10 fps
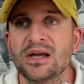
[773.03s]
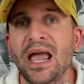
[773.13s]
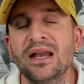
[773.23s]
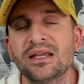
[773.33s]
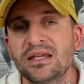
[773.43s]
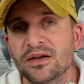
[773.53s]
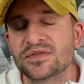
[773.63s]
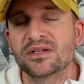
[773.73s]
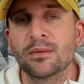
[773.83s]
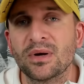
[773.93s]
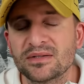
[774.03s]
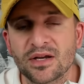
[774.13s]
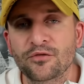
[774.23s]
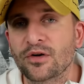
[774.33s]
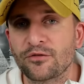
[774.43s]
and it gives them a
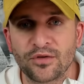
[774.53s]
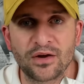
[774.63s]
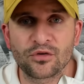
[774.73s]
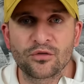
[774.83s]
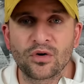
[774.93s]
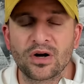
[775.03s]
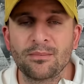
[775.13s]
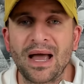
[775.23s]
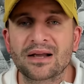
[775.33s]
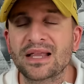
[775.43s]
different flavor of running back.